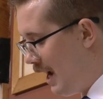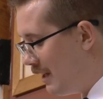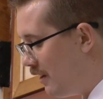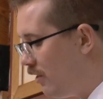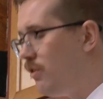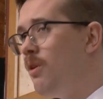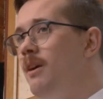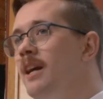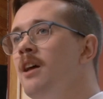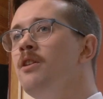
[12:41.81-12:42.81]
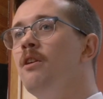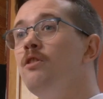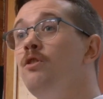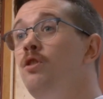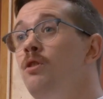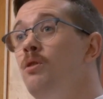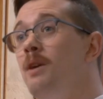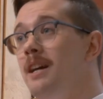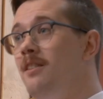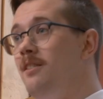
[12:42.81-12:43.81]
In this story, there are
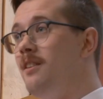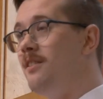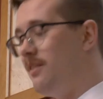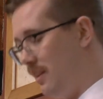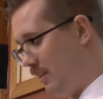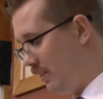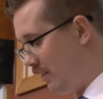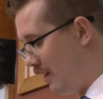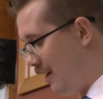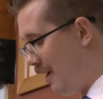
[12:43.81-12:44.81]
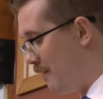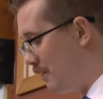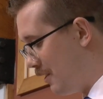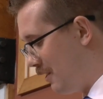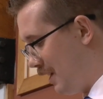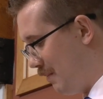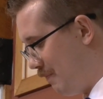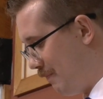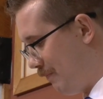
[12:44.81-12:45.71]
two instances of the theme.